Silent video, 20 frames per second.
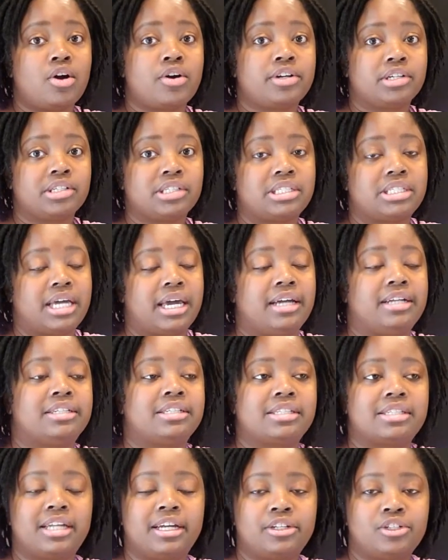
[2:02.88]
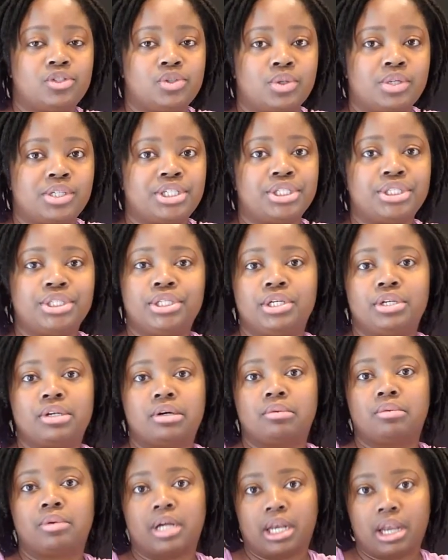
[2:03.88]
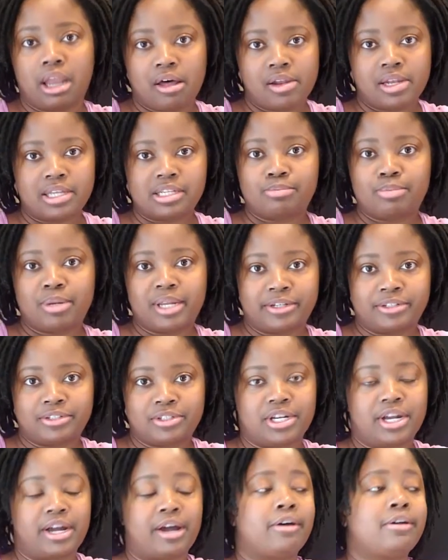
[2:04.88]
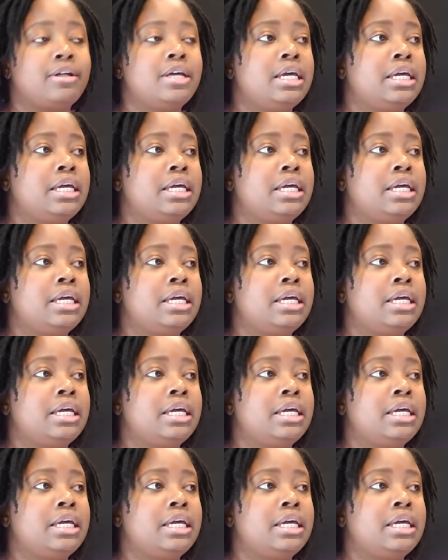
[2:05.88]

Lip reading: on your state. In the state of Georgia, you know, we're a lawless place, child.